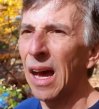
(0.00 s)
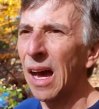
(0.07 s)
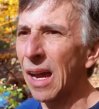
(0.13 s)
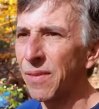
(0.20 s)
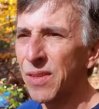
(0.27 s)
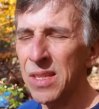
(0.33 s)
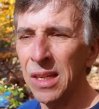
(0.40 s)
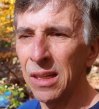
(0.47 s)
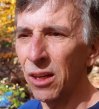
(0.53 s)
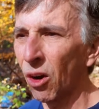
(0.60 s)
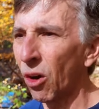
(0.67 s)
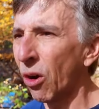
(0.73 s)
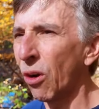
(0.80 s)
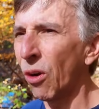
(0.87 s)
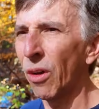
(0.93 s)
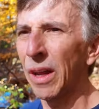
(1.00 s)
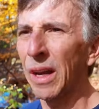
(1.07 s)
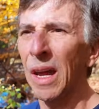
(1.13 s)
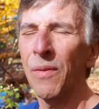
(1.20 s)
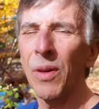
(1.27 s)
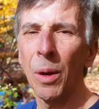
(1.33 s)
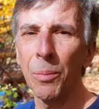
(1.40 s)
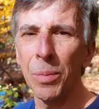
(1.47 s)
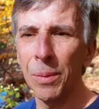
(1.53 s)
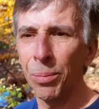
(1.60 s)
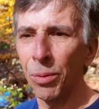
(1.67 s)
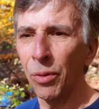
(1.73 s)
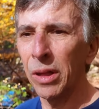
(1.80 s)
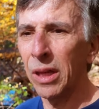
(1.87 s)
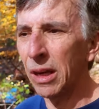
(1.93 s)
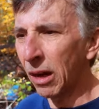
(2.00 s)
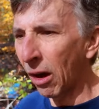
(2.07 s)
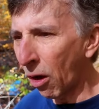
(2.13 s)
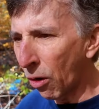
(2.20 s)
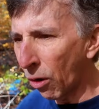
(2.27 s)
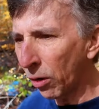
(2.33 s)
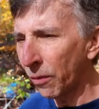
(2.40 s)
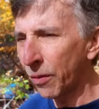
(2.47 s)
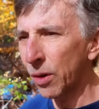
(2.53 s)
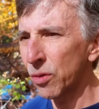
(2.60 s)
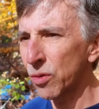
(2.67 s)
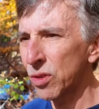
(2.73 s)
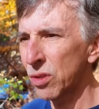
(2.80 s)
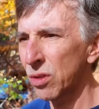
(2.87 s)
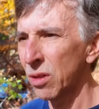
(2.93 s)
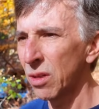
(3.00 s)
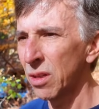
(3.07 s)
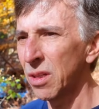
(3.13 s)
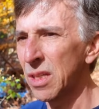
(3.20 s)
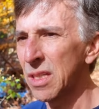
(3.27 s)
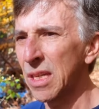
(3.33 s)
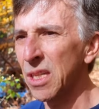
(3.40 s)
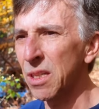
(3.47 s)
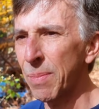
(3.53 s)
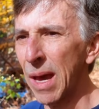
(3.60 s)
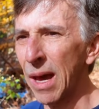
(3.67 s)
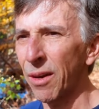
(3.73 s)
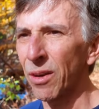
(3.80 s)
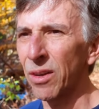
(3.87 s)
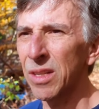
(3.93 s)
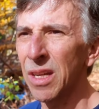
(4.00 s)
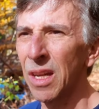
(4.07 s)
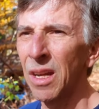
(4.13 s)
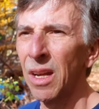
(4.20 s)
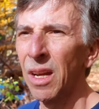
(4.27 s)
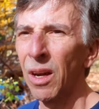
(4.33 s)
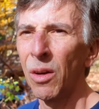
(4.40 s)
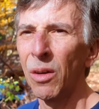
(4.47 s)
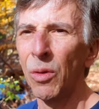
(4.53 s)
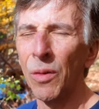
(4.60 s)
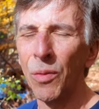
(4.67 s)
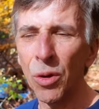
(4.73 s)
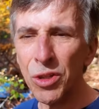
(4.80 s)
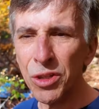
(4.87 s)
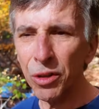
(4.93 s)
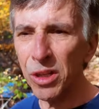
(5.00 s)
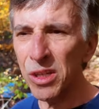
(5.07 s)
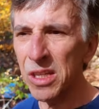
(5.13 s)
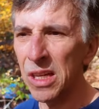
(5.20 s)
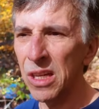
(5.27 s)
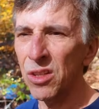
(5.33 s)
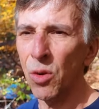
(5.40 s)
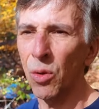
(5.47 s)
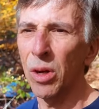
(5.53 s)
I've seen it all, and I've helped people in all of those disease patterns reverse their disease